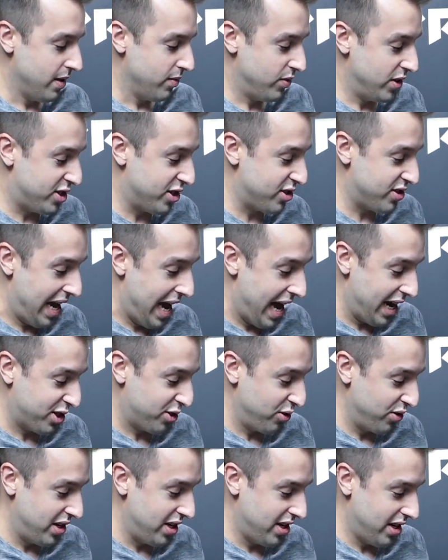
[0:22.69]
this is
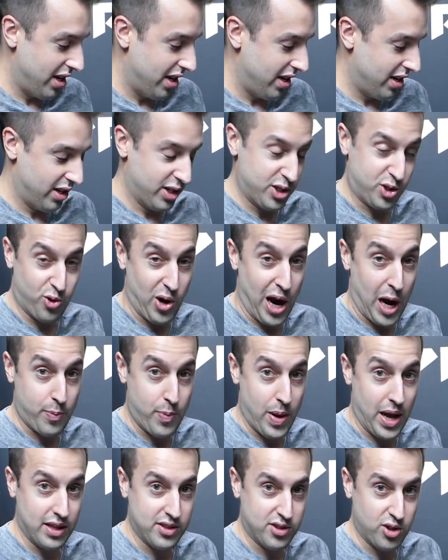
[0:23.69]
actually a
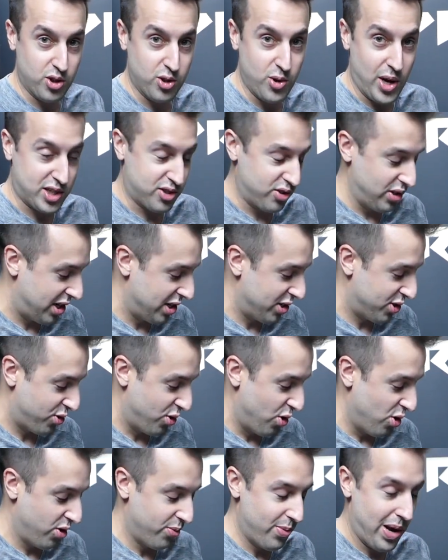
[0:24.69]
trackpad, so you actually
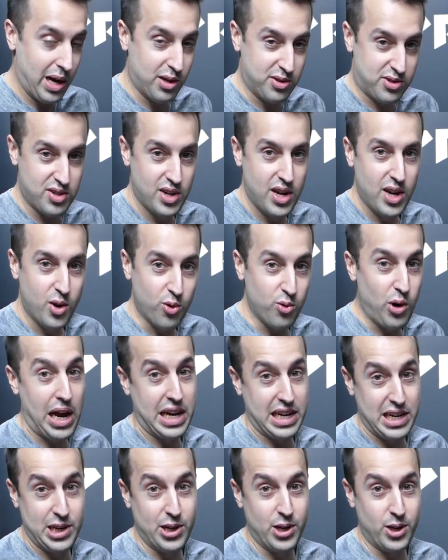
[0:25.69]
control the mouse
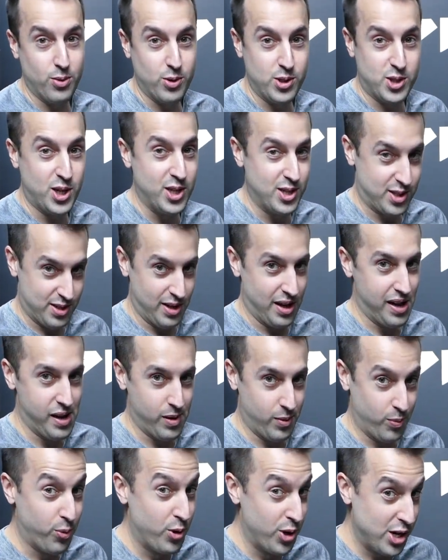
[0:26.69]
right here, which is
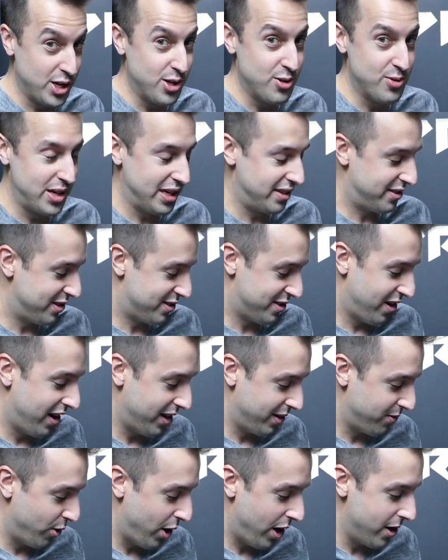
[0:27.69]
a pretty unique
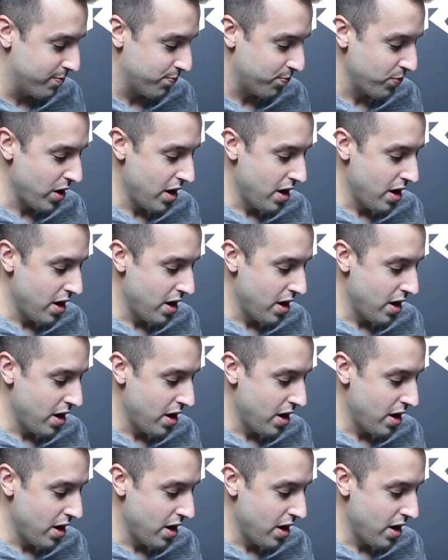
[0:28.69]
design, right?